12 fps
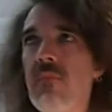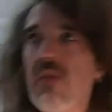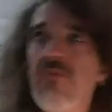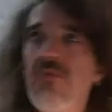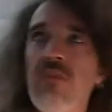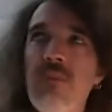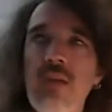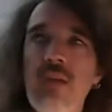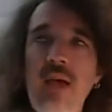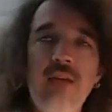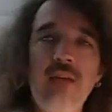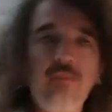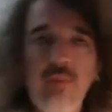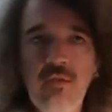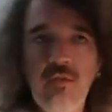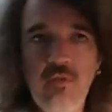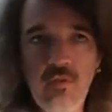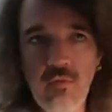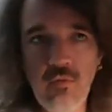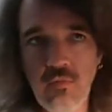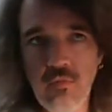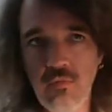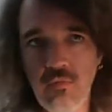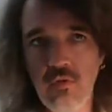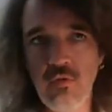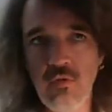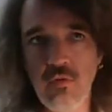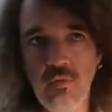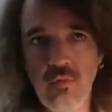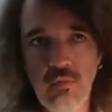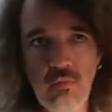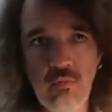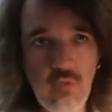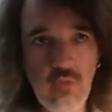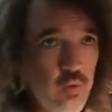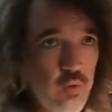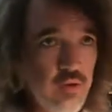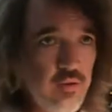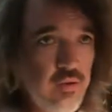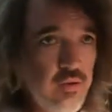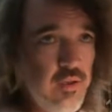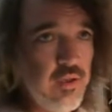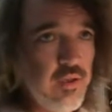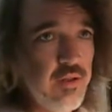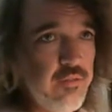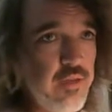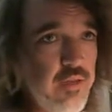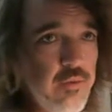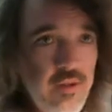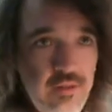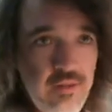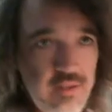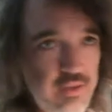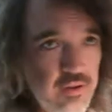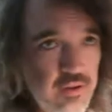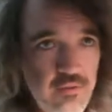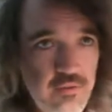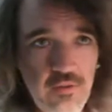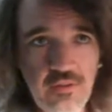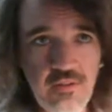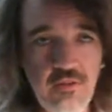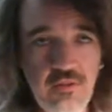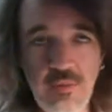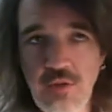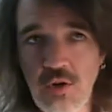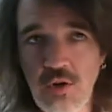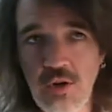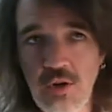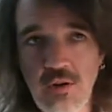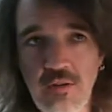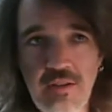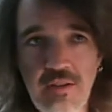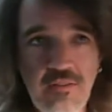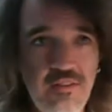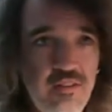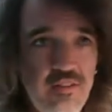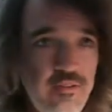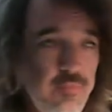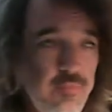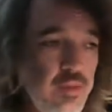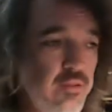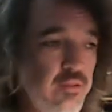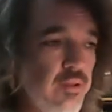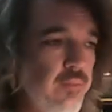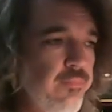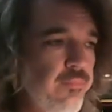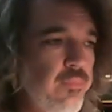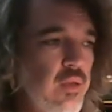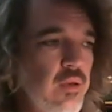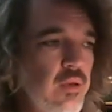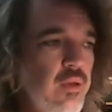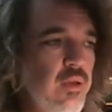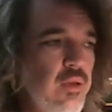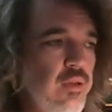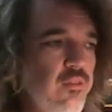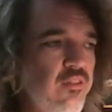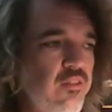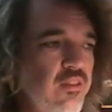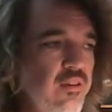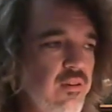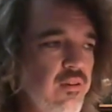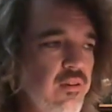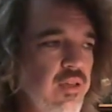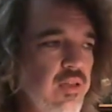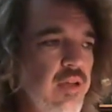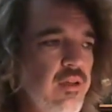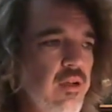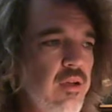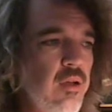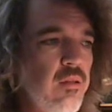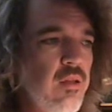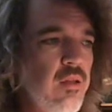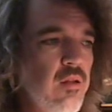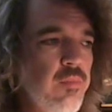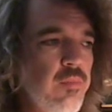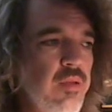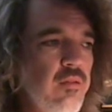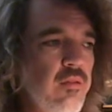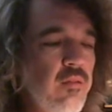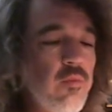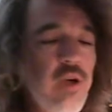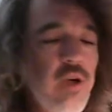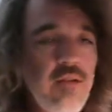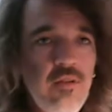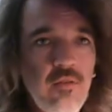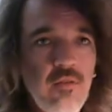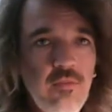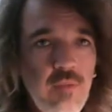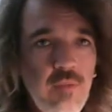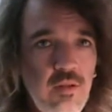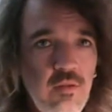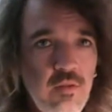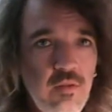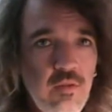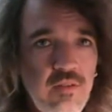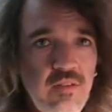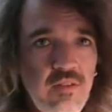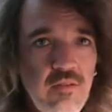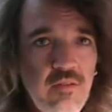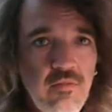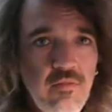somebody asked me to do one, and if they were going to take care of all the distribution and all that stuff. But it's getting a little bit impractical for me to do it myself.